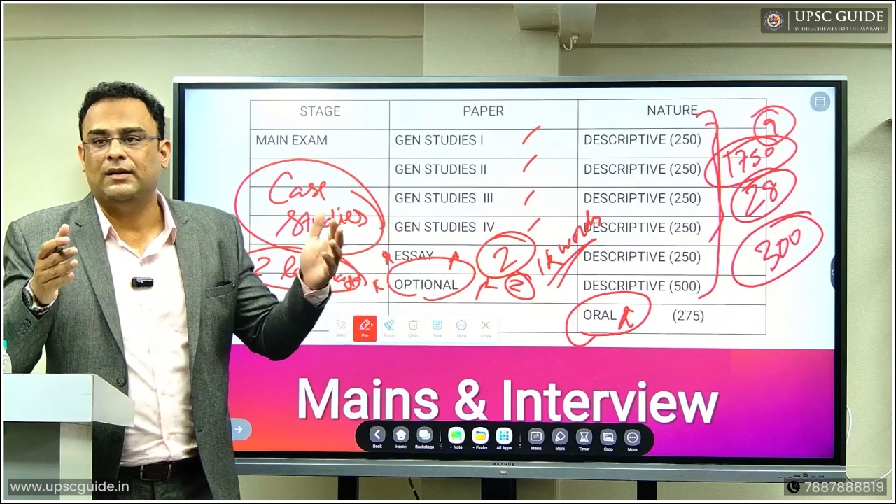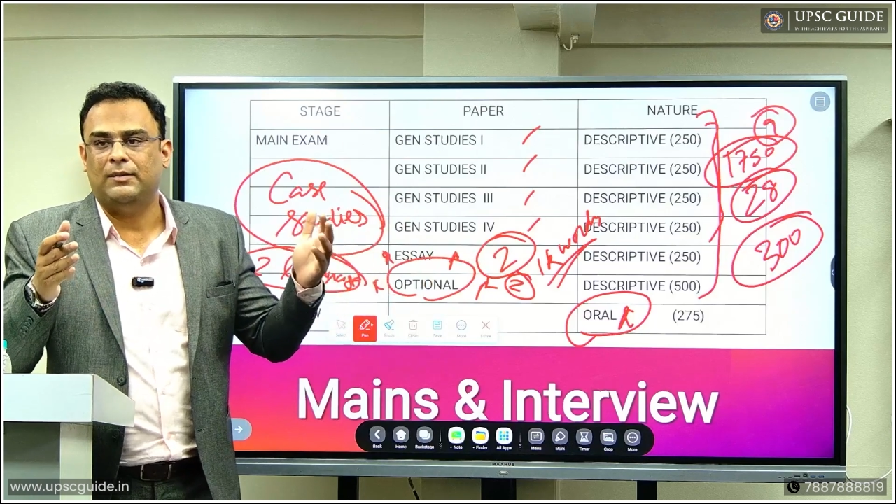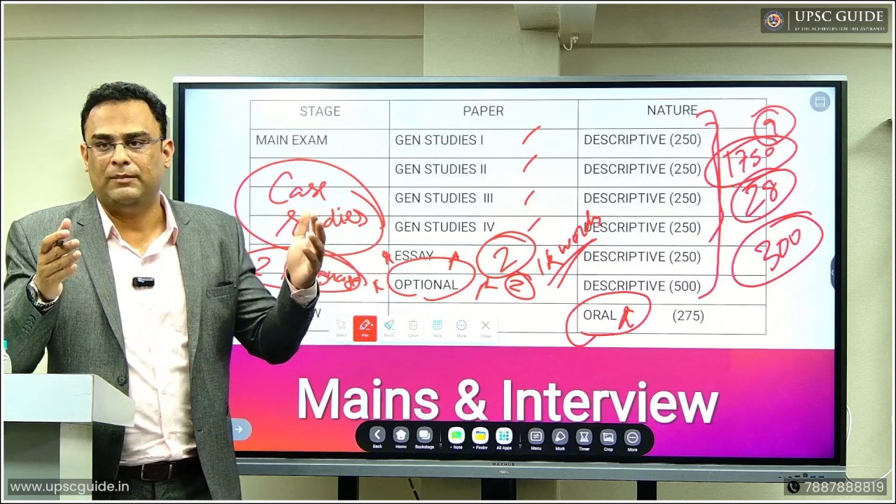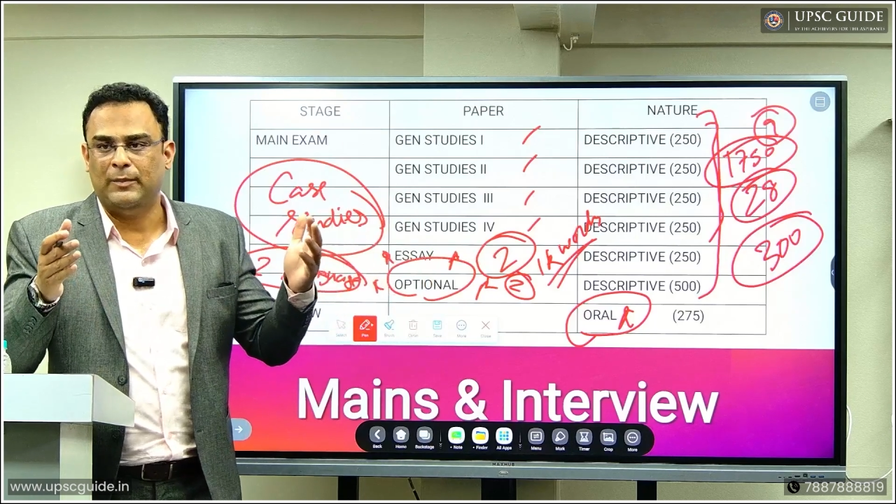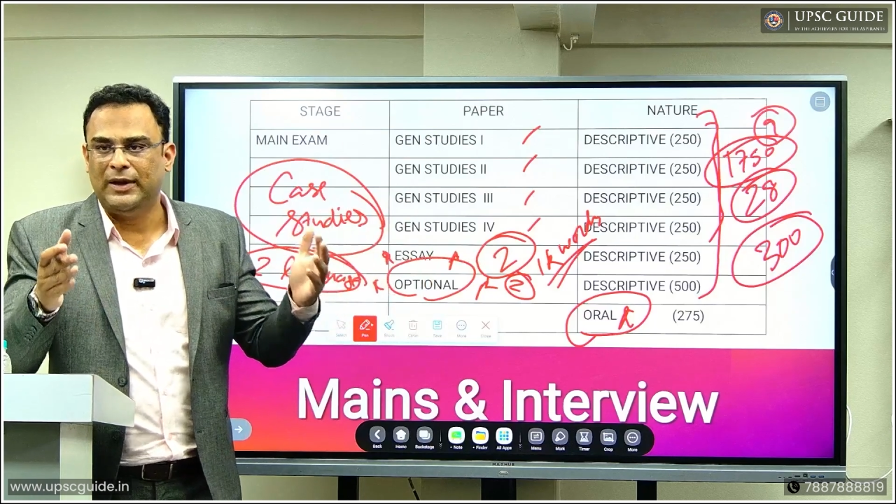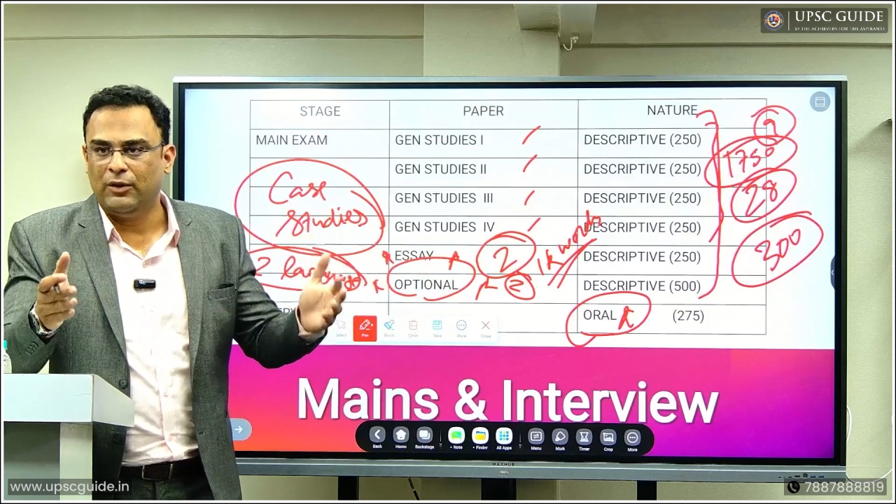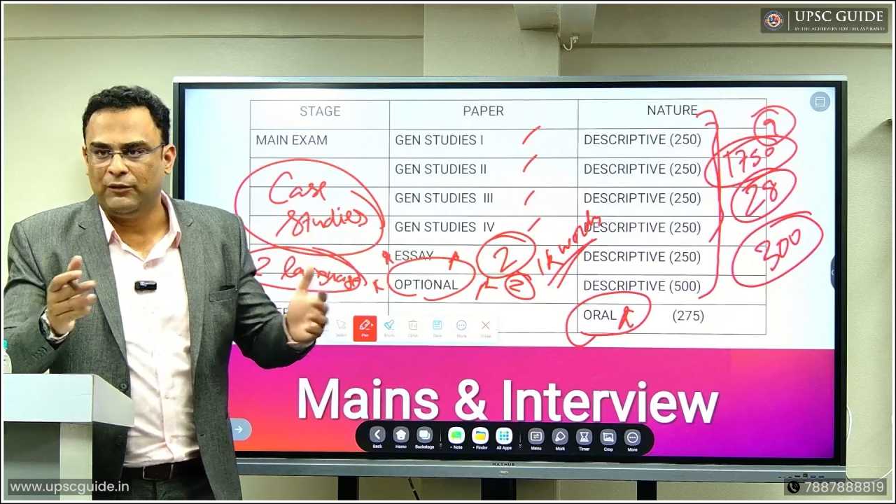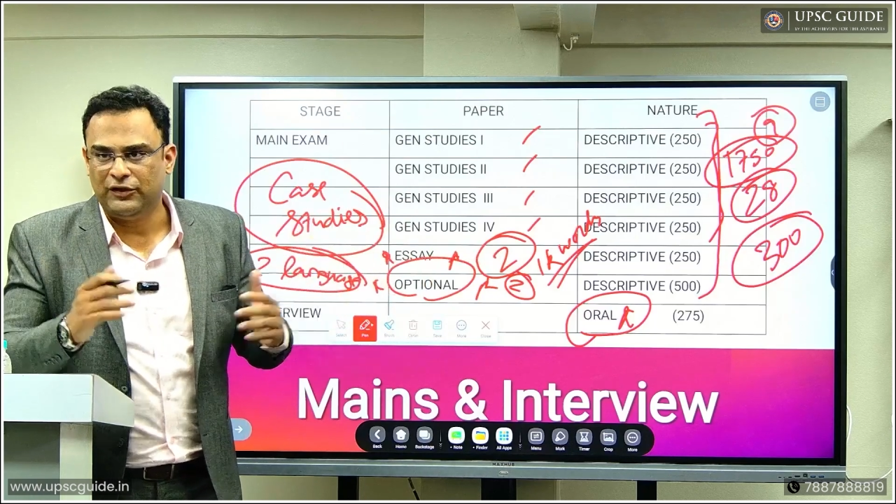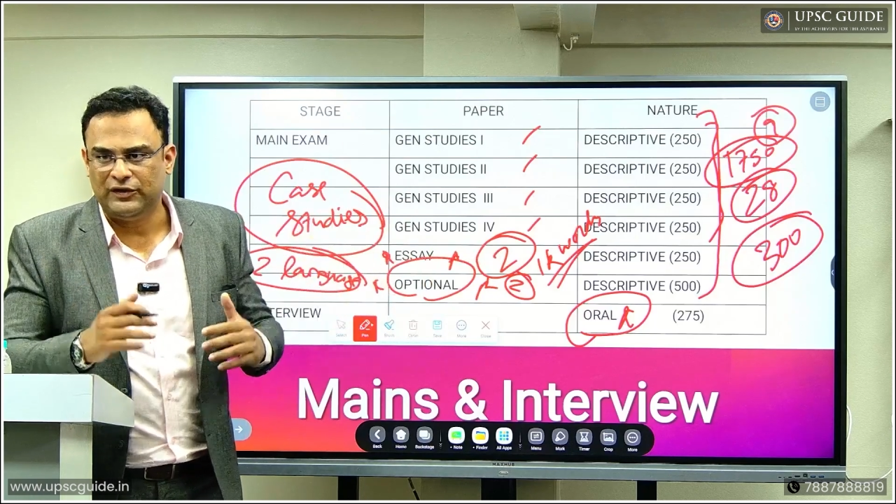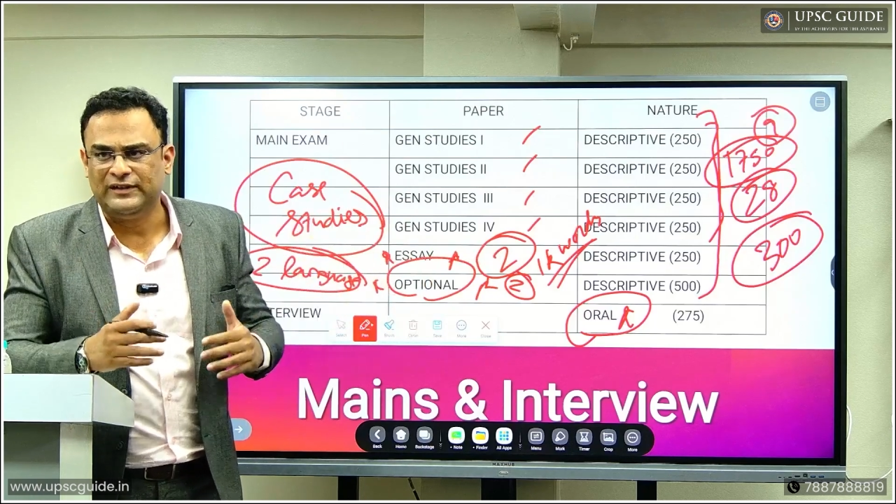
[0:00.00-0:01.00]
public
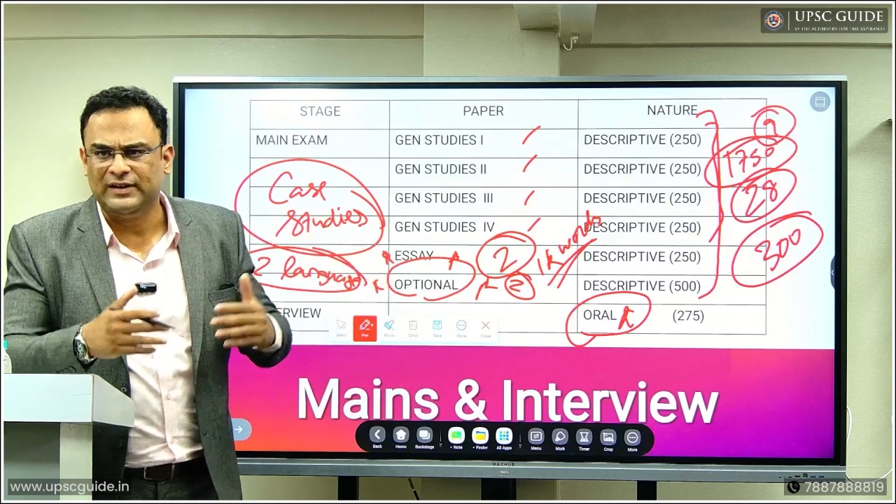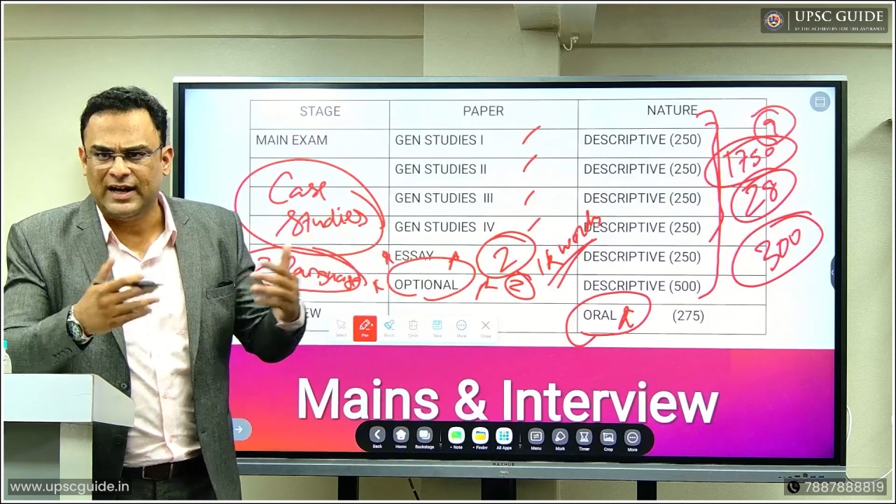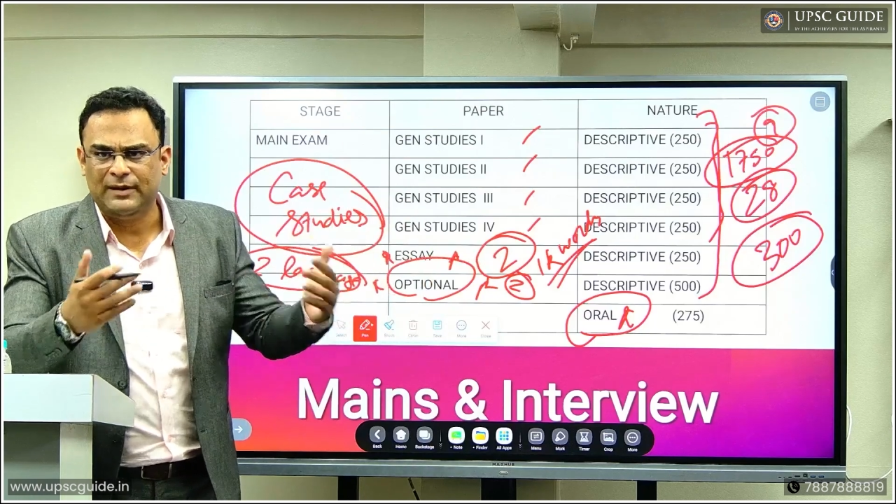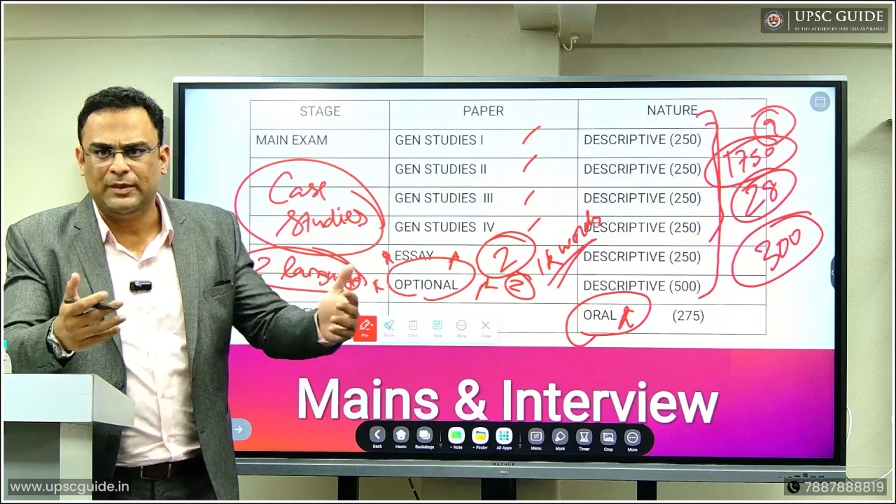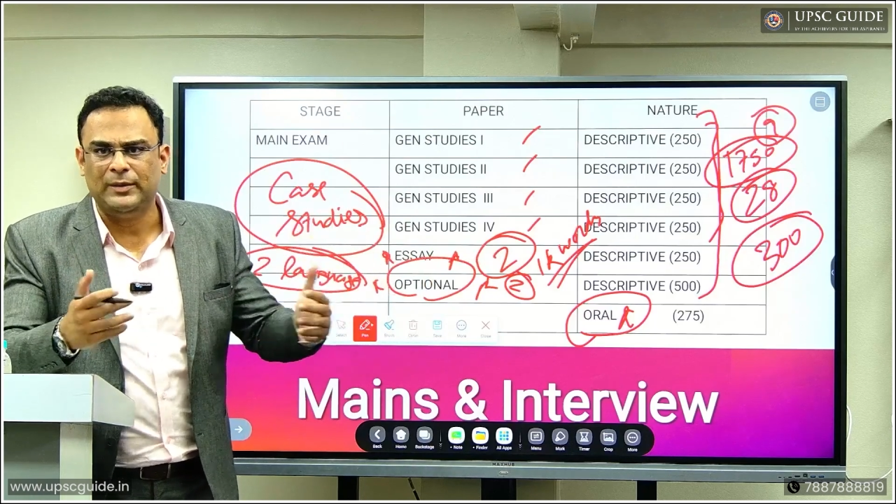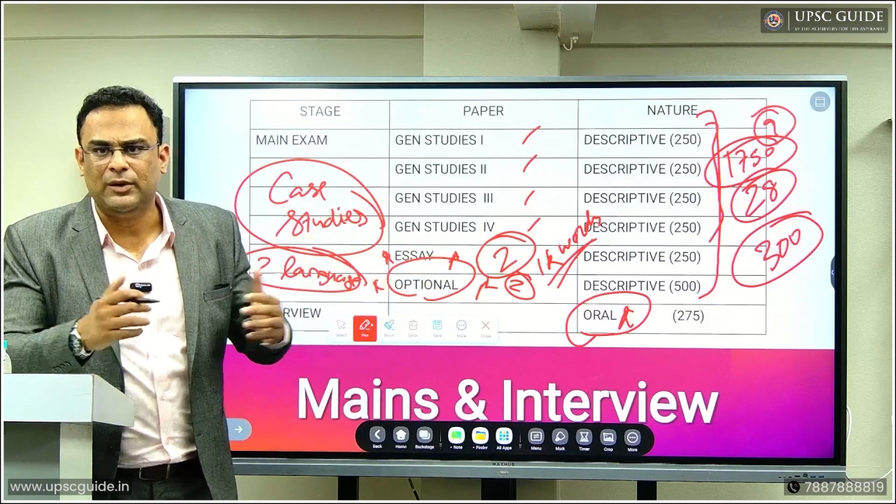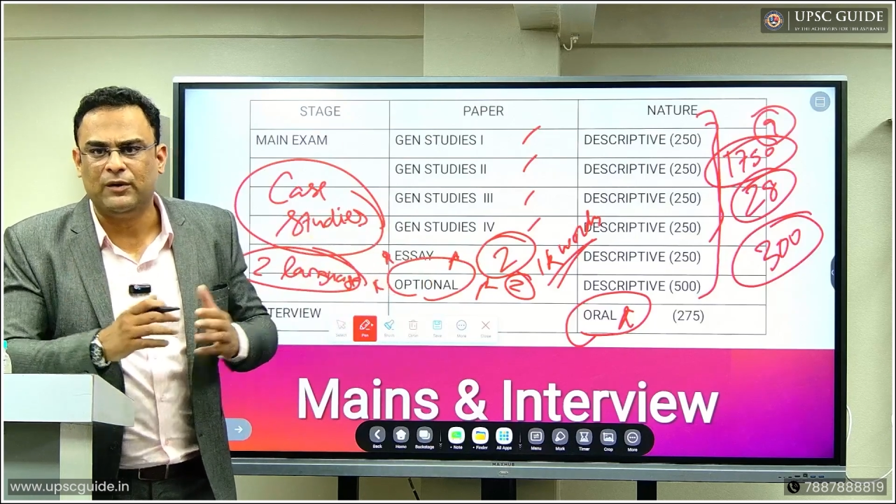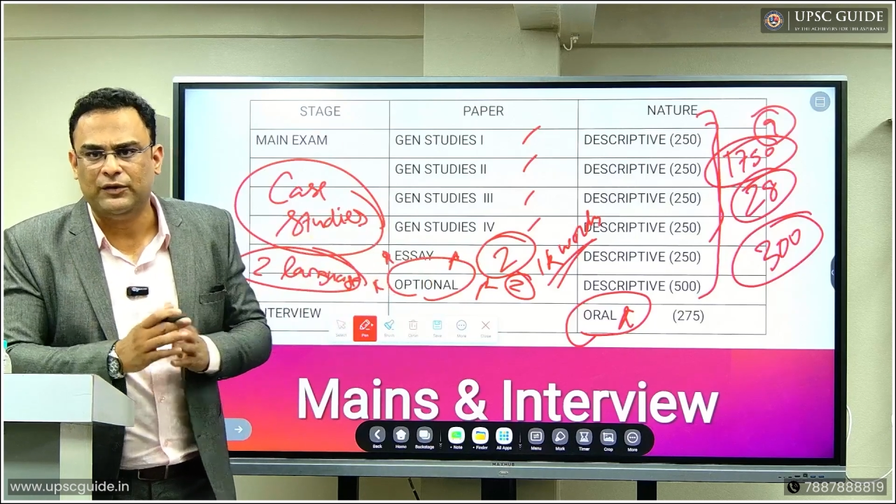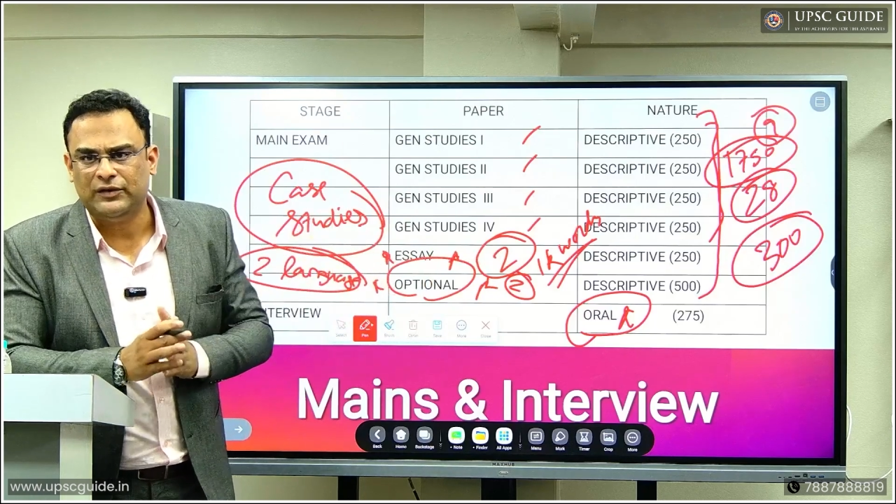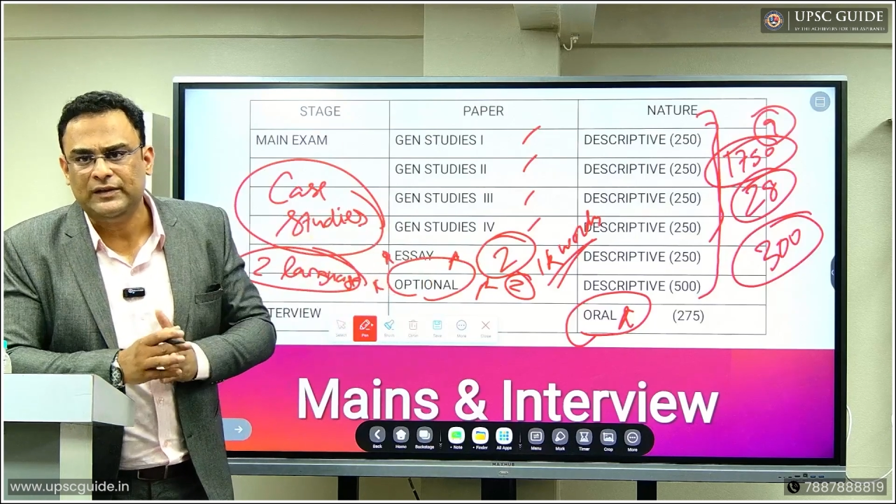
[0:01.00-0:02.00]
officials, retired public
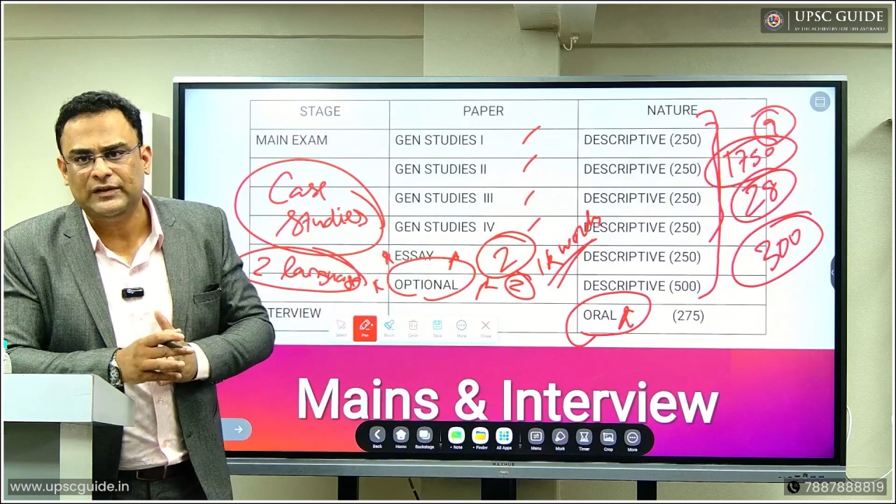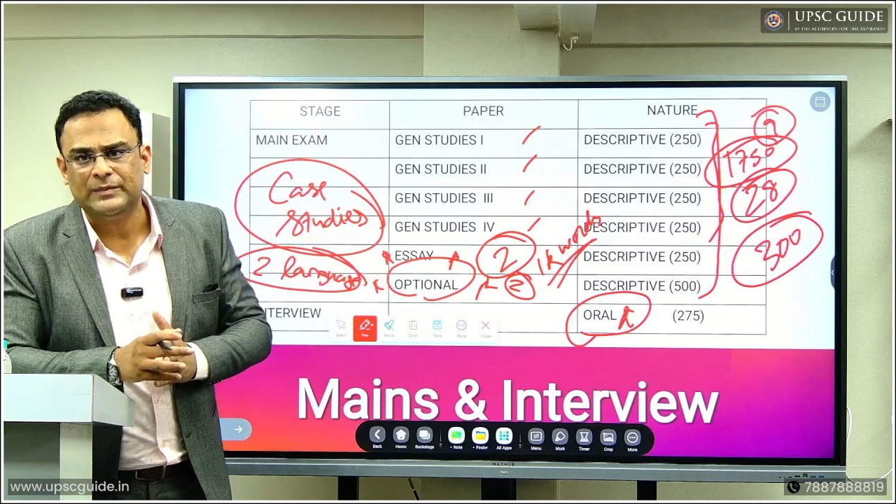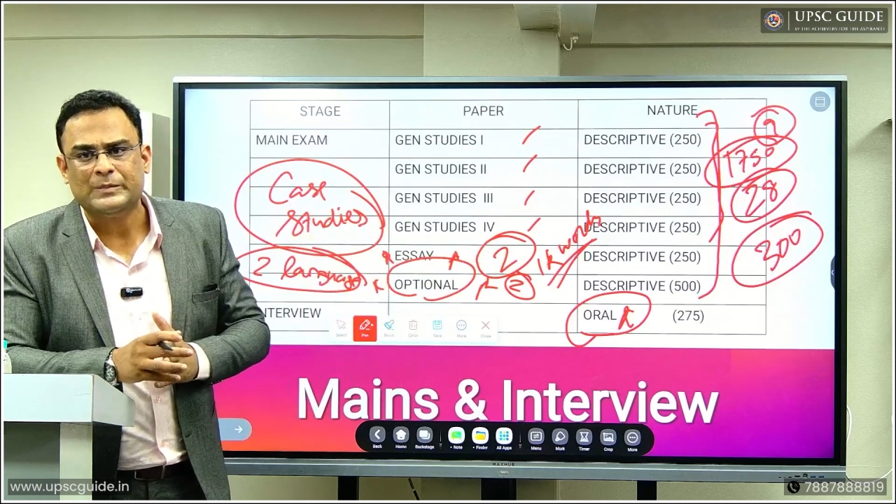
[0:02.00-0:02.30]
officials,